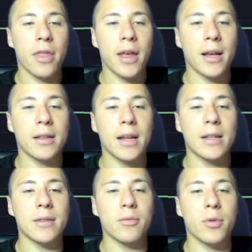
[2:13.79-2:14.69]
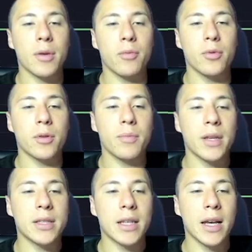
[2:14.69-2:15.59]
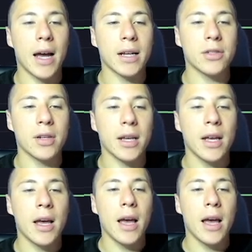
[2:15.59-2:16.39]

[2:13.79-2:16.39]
think that we would be seeing actually